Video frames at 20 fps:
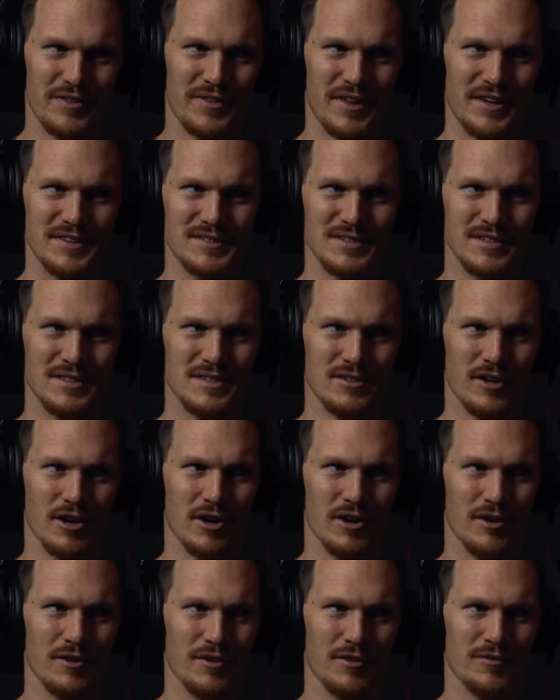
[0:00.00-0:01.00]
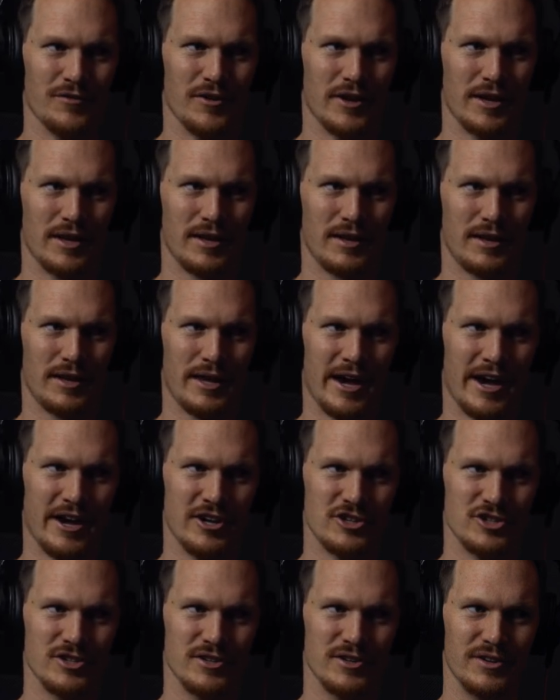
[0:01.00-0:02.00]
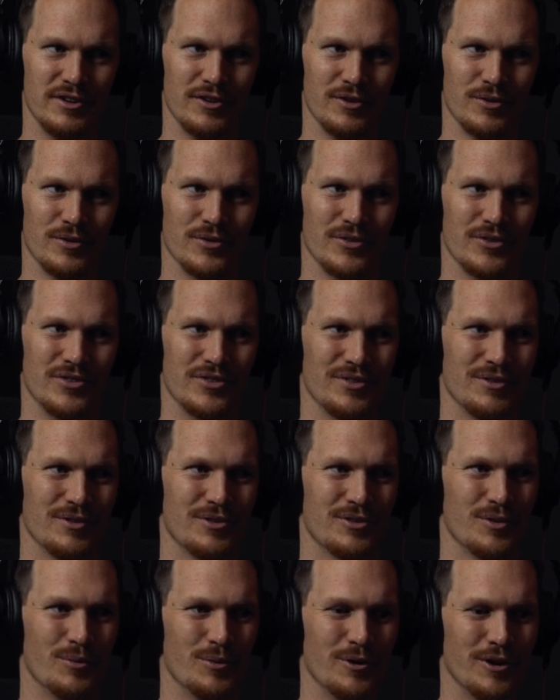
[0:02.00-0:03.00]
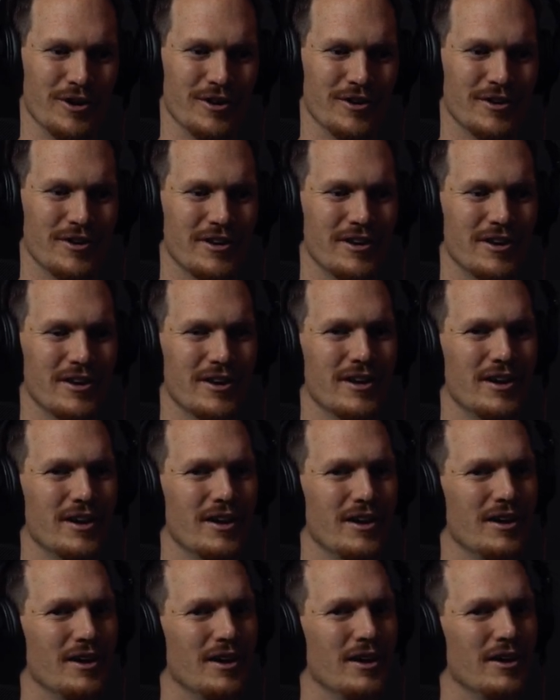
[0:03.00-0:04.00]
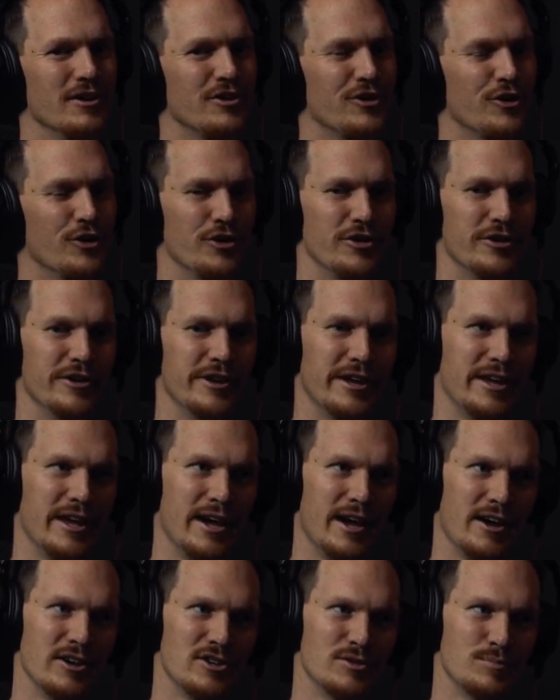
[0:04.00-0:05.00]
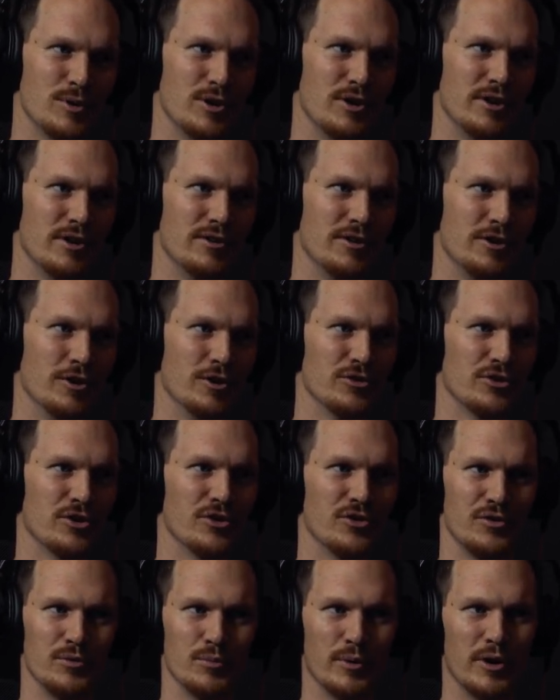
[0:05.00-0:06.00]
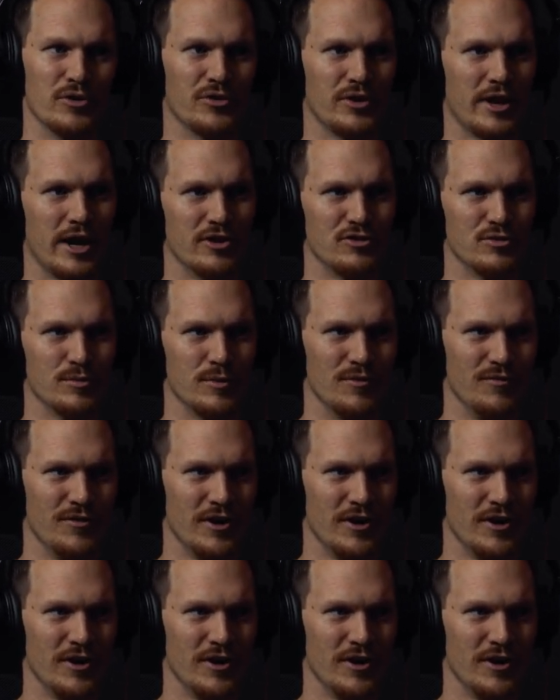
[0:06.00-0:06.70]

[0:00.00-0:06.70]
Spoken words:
like that seesaw of like cash and deals to where, you need cash, but you need deals because you raise cash from the